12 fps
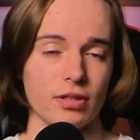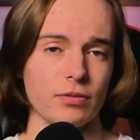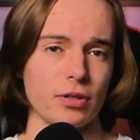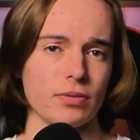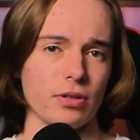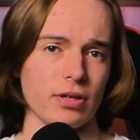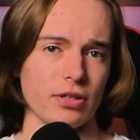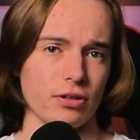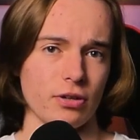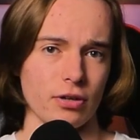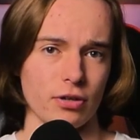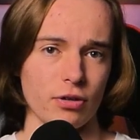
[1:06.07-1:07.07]
sometimes I like
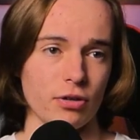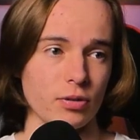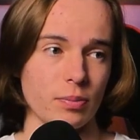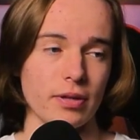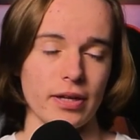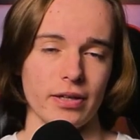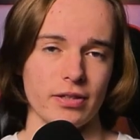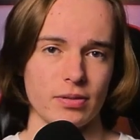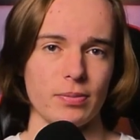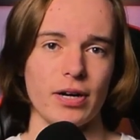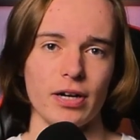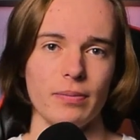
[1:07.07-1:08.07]
to go and cosplay as
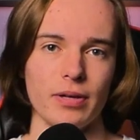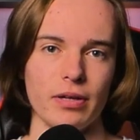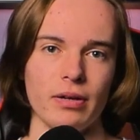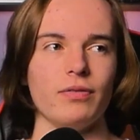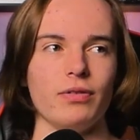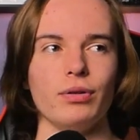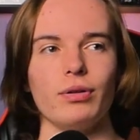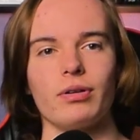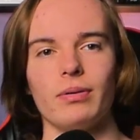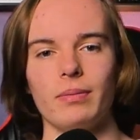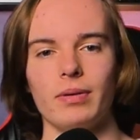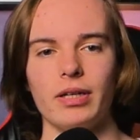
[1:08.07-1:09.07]
Spider-Man. If you
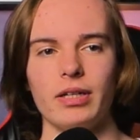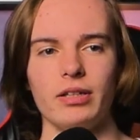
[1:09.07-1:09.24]
look on my